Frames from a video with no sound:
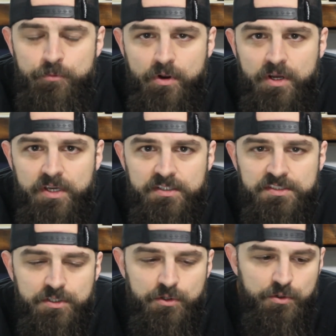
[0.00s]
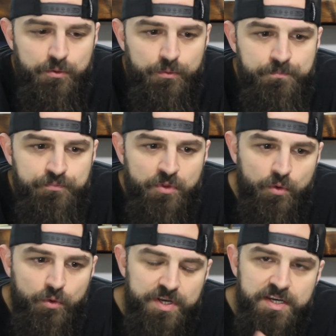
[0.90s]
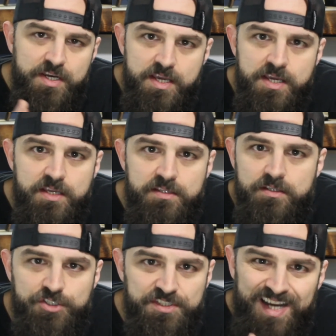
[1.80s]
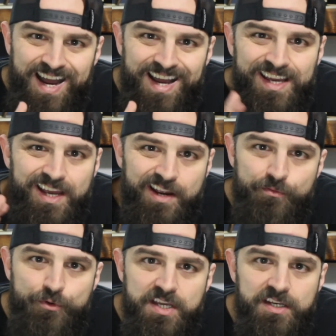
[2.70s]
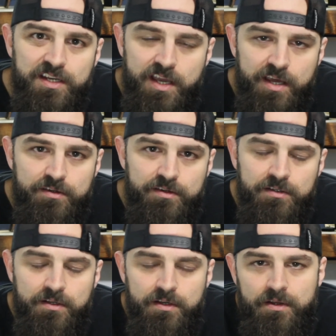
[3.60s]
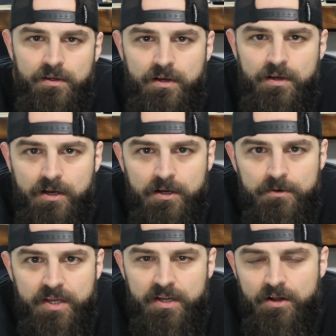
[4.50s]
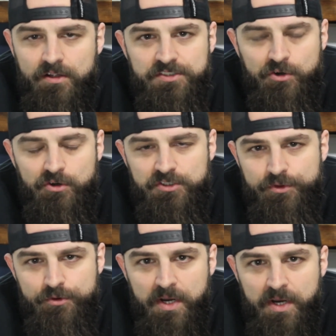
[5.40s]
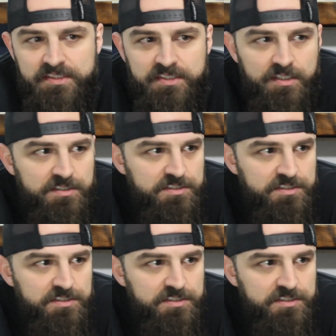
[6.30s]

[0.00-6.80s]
All right. And so we need to just tie everything together. And it all starts with your mindset.